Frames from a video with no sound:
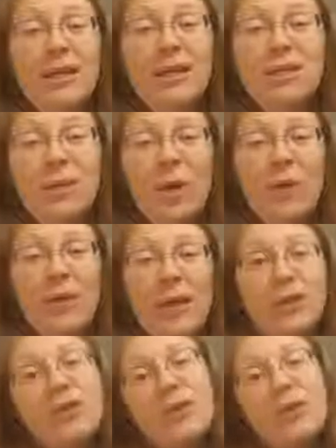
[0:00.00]
So
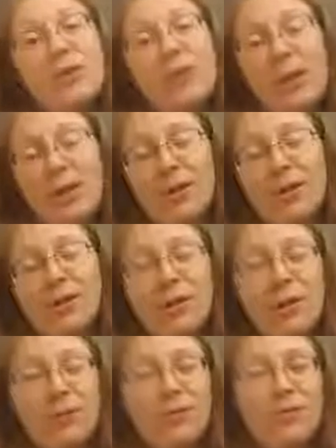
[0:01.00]
they had heard that
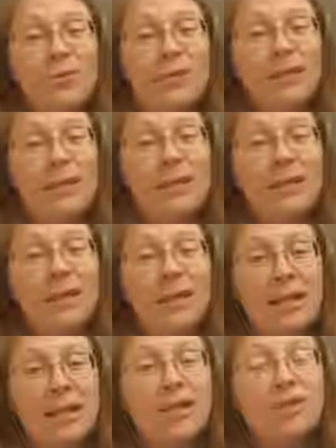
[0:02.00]
there was food
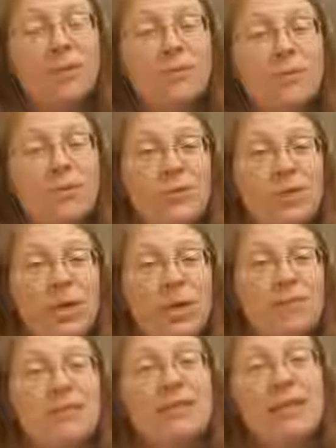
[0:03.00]
in Egypt, so
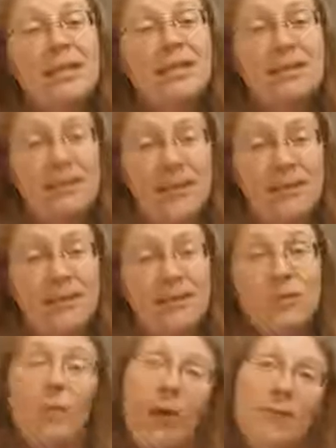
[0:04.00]
Jacob sent his sons,
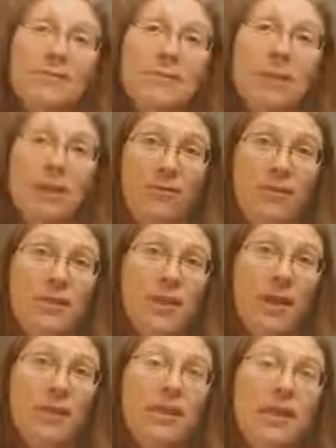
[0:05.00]
10 of his
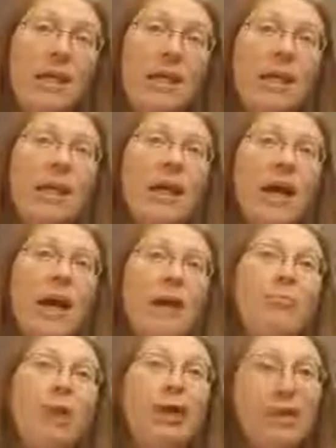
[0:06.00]
sons.
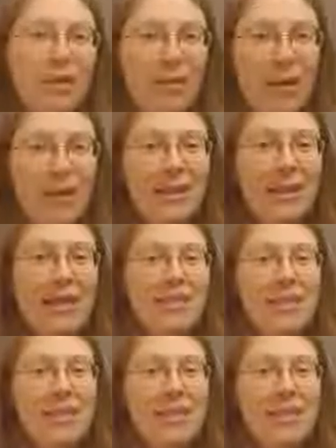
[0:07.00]
Benjamin, his